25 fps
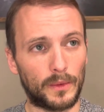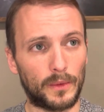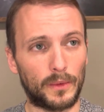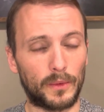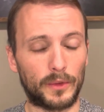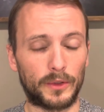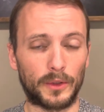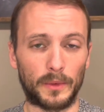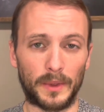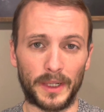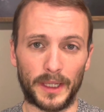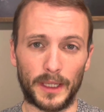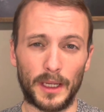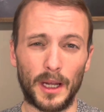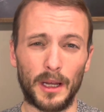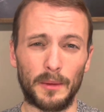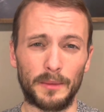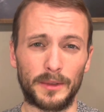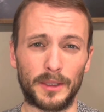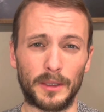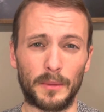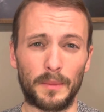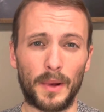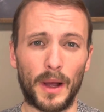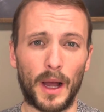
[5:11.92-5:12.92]
So when it
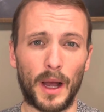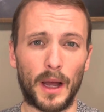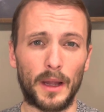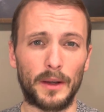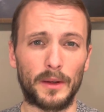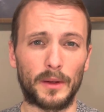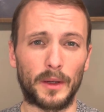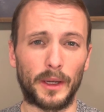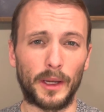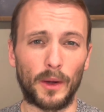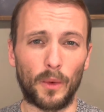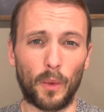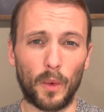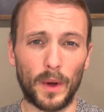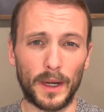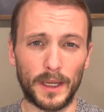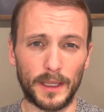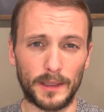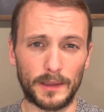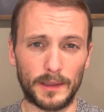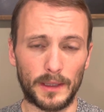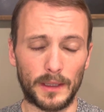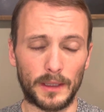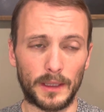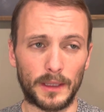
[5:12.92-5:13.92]
comes to pondering, what
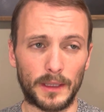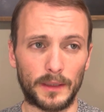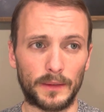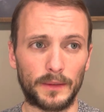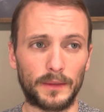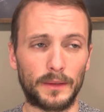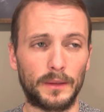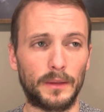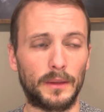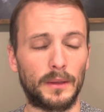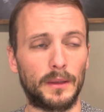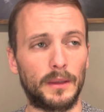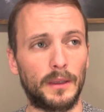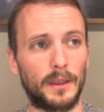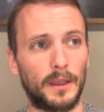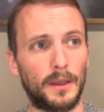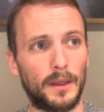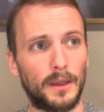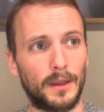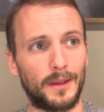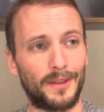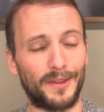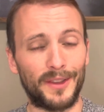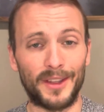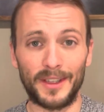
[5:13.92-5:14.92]
is this?
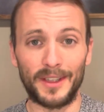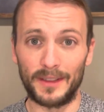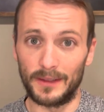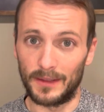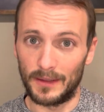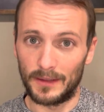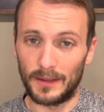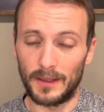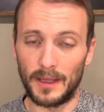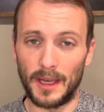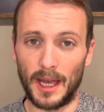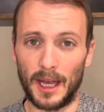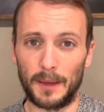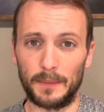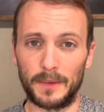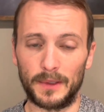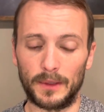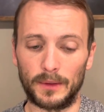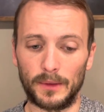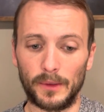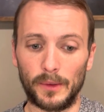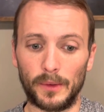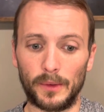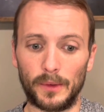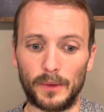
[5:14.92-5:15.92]
This is the
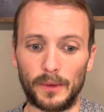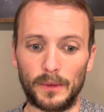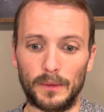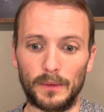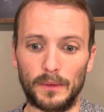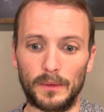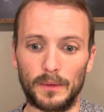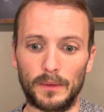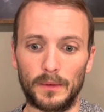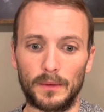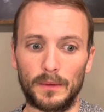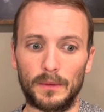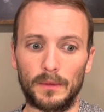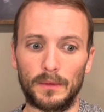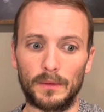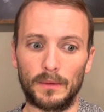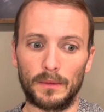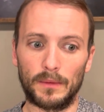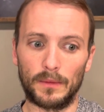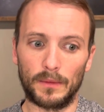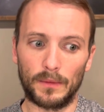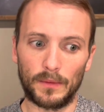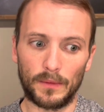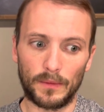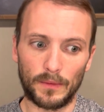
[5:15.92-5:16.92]
absolute.
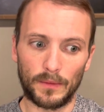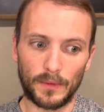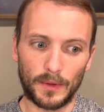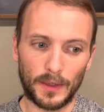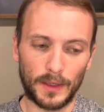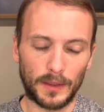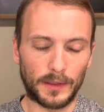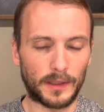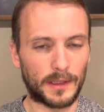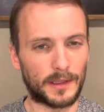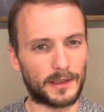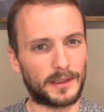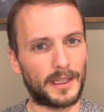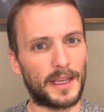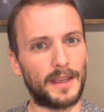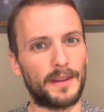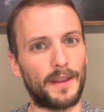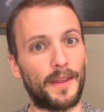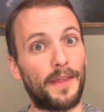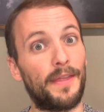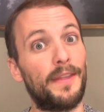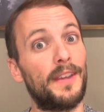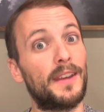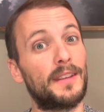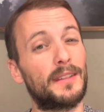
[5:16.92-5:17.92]
To say
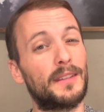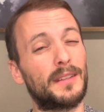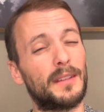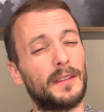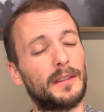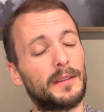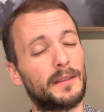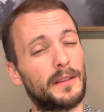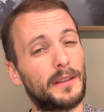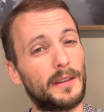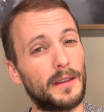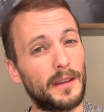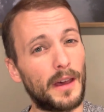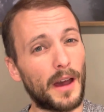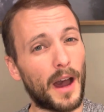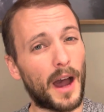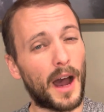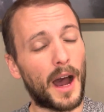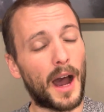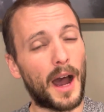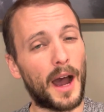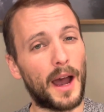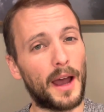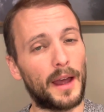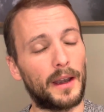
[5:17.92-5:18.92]
that this is
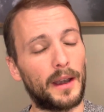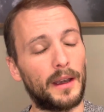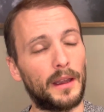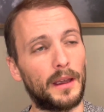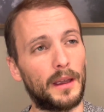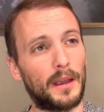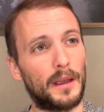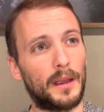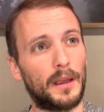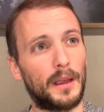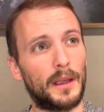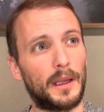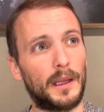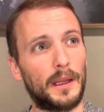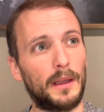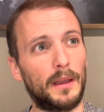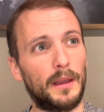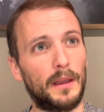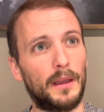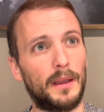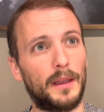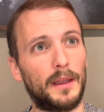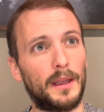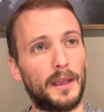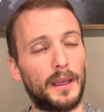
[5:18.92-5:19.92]
God
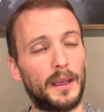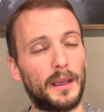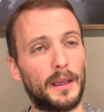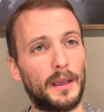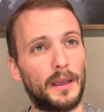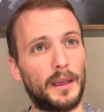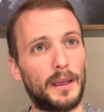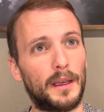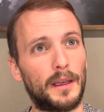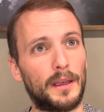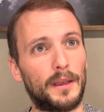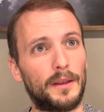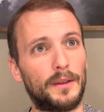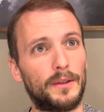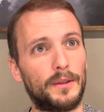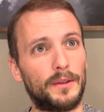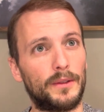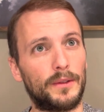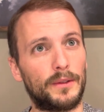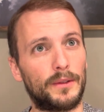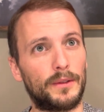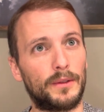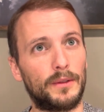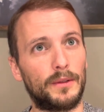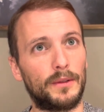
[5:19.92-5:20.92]

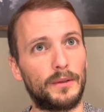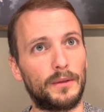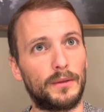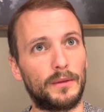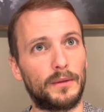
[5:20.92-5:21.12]
is